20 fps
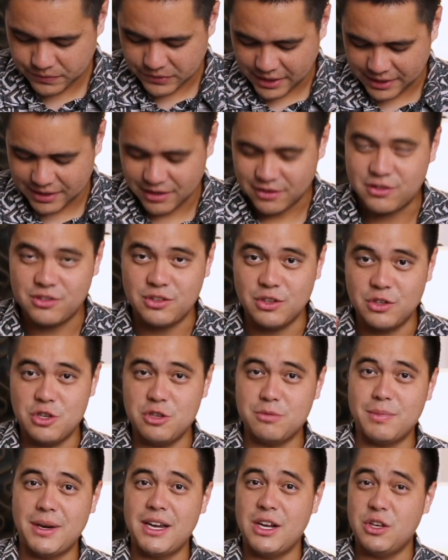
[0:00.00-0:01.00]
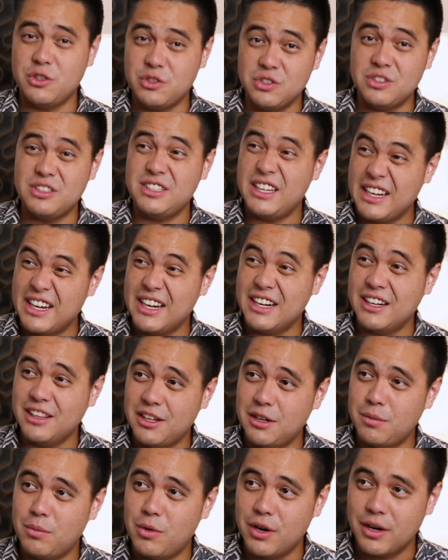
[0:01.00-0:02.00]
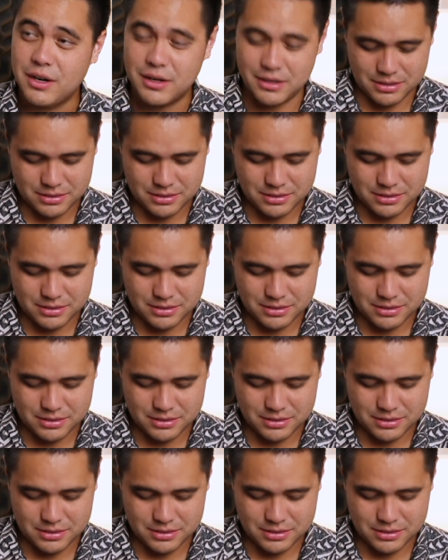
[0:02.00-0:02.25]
I can still use my nail to dig in a little more.